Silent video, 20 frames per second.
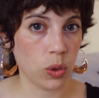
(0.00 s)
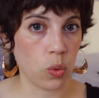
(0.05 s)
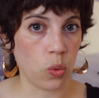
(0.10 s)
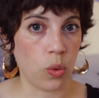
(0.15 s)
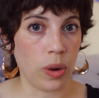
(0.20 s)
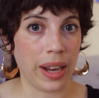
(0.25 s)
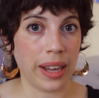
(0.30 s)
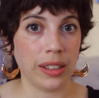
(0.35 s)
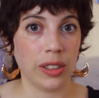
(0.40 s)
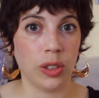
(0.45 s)

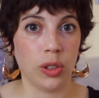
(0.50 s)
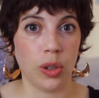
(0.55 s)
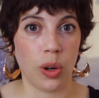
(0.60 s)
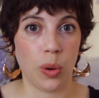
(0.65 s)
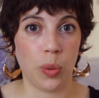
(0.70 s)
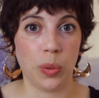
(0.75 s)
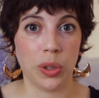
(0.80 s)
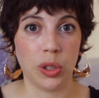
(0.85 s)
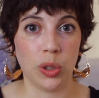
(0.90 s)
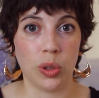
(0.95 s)
Why
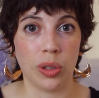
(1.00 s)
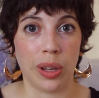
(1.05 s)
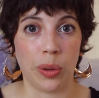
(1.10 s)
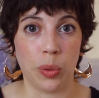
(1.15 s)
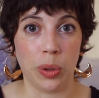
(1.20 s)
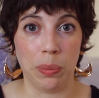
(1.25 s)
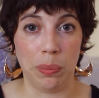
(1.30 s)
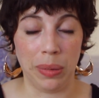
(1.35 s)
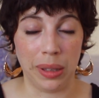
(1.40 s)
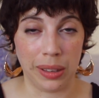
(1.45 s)
don't we do that
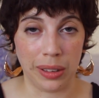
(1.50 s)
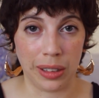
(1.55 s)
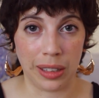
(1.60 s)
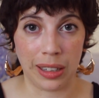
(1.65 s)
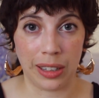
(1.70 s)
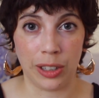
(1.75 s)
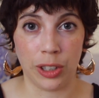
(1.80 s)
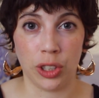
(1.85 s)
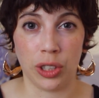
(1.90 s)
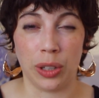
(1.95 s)
with
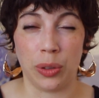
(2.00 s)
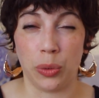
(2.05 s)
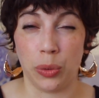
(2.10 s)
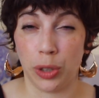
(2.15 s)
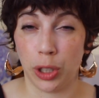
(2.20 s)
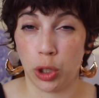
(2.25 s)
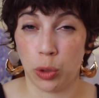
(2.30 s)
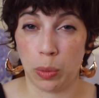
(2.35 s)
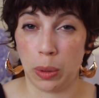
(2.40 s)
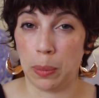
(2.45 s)
billionaires and
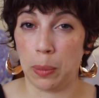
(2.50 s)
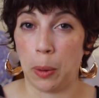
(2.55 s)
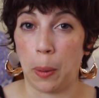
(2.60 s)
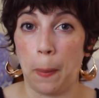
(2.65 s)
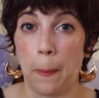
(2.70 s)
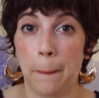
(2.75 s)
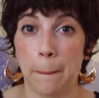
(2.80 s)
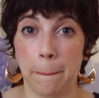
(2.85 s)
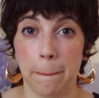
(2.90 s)
rich people?